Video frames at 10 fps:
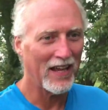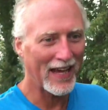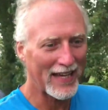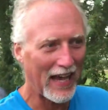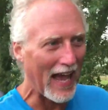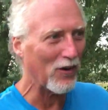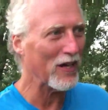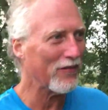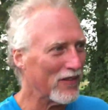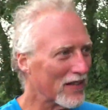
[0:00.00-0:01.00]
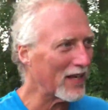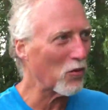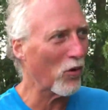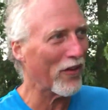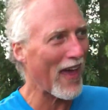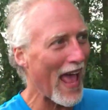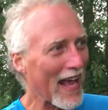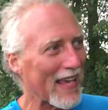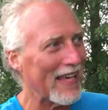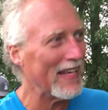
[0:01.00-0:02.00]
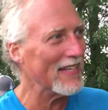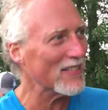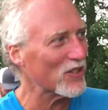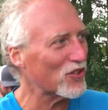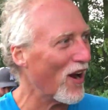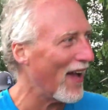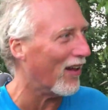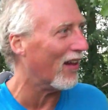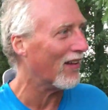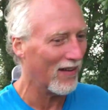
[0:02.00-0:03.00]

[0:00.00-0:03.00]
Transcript: like I don't even like. Where the heck is the trail?